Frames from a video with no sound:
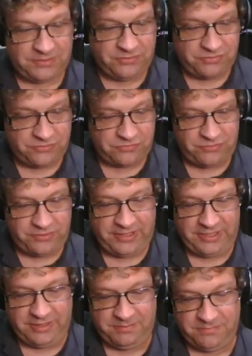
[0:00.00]

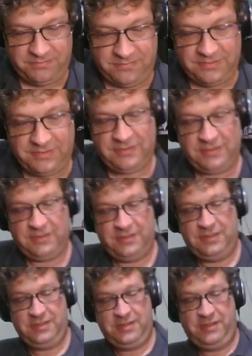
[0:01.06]
Stream.
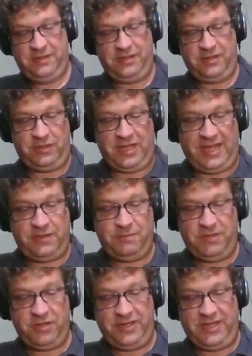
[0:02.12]
They're like
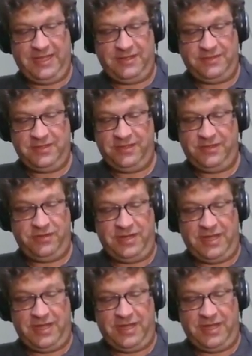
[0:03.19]
monads, and they